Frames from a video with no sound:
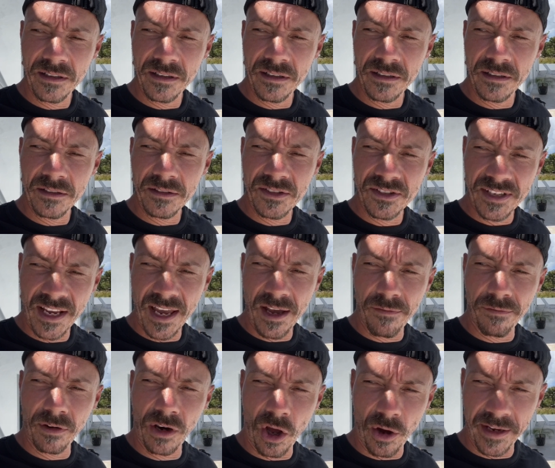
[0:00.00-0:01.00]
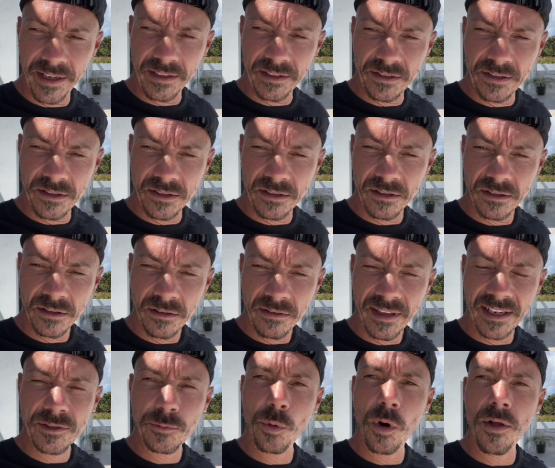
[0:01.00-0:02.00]
set of lights.
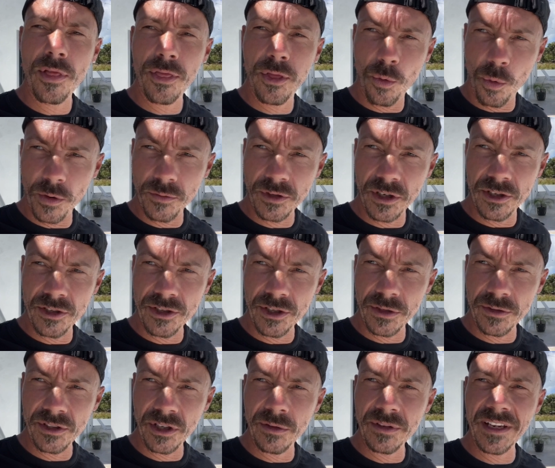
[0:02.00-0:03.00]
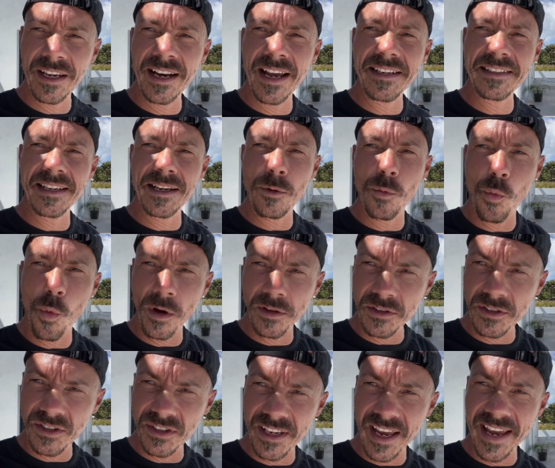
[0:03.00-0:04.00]
That's what I thought I was going to do. So connecting
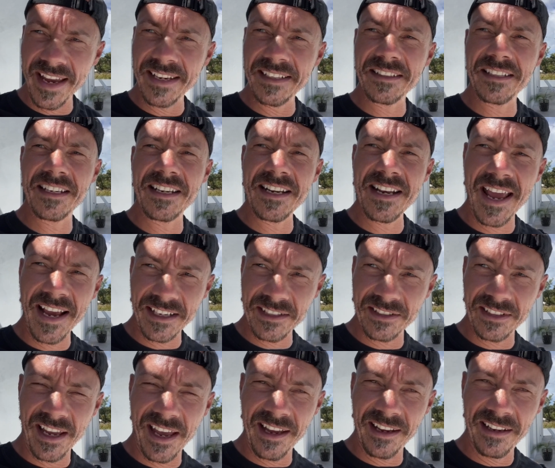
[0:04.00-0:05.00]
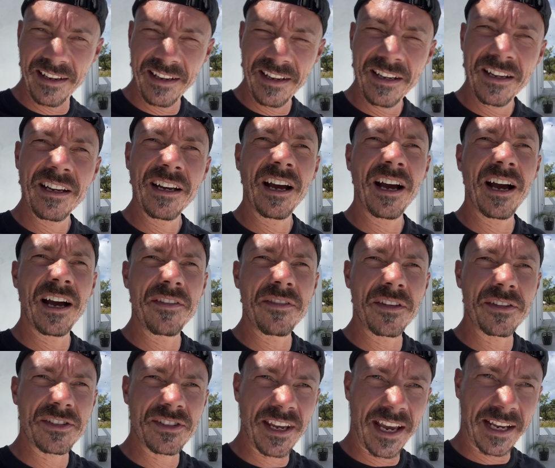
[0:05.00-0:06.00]
one set into the next set, and
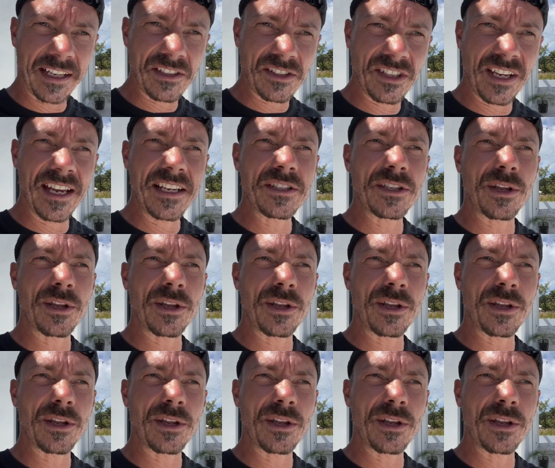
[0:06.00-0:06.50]
the second set into the